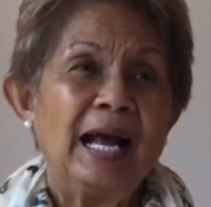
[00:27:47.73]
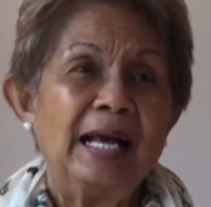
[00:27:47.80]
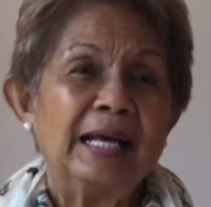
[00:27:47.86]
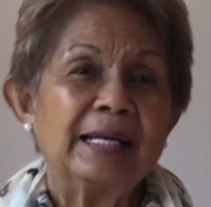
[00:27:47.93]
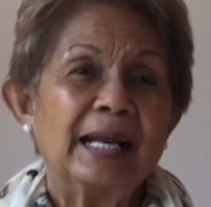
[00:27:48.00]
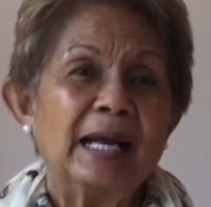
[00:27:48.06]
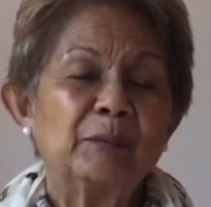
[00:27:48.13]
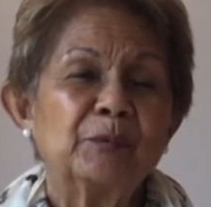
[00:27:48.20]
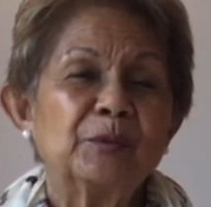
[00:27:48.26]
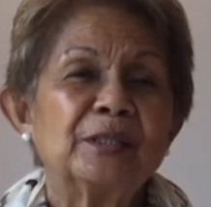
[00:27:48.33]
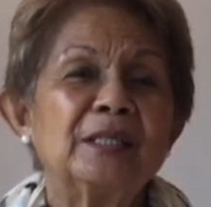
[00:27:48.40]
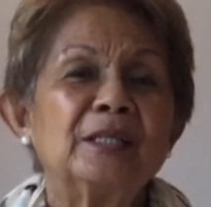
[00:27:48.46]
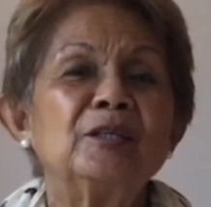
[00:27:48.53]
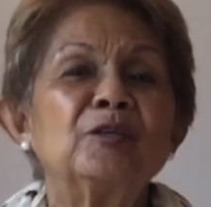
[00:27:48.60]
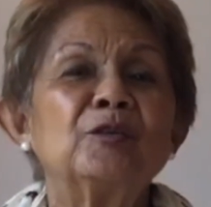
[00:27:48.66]
and I was
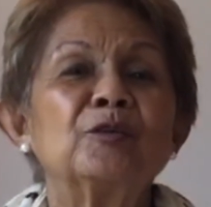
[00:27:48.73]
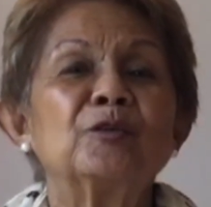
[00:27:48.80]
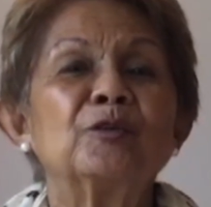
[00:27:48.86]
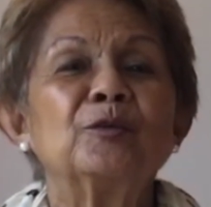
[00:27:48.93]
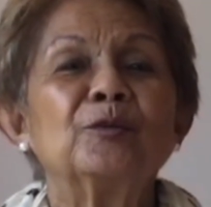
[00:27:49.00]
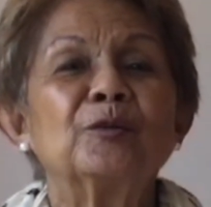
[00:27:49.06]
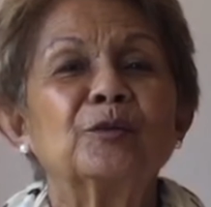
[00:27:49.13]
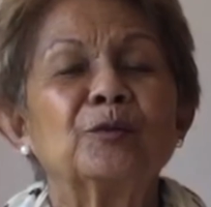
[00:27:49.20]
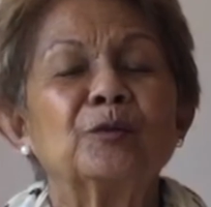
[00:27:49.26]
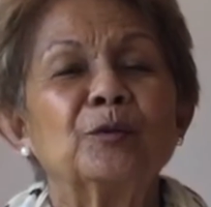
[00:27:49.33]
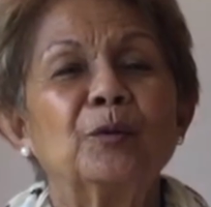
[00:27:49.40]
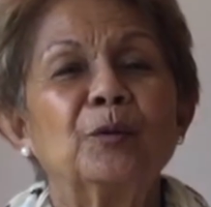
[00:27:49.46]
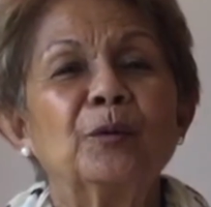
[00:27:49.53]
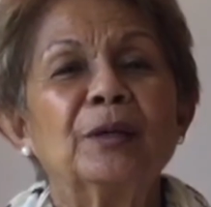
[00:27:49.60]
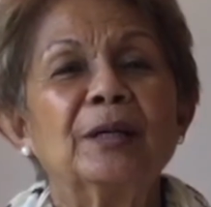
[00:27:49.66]
introduced to
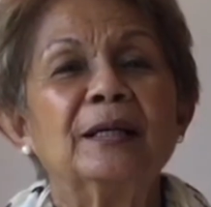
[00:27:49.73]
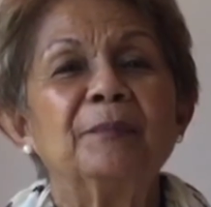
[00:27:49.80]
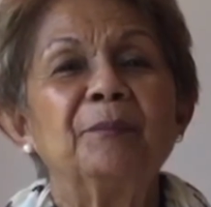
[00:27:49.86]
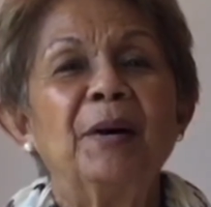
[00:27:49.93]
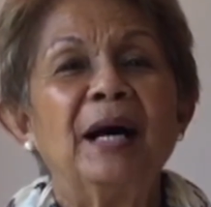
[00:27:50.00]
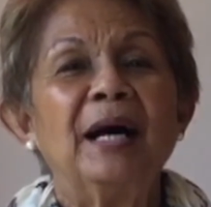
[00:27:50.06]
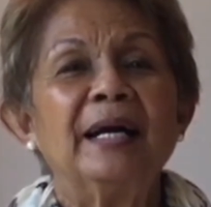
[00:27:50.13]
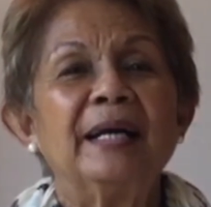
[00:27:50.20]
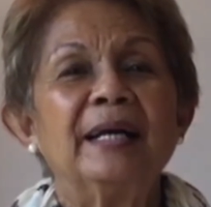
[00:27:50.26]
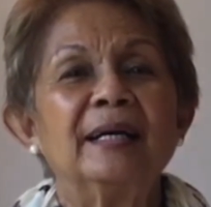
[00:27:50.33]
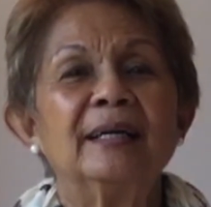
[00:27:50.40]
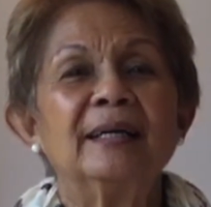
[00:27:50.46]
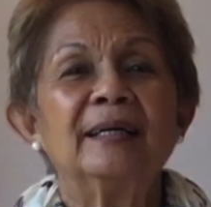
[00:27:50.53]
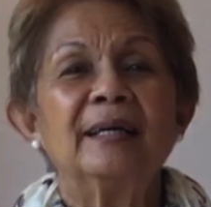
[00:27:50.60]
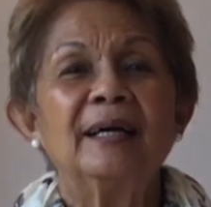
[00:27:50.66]
yoga by
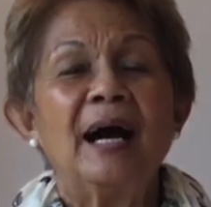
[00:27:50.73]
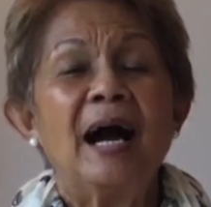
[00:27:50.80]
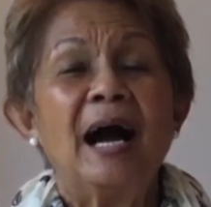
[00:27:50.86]
a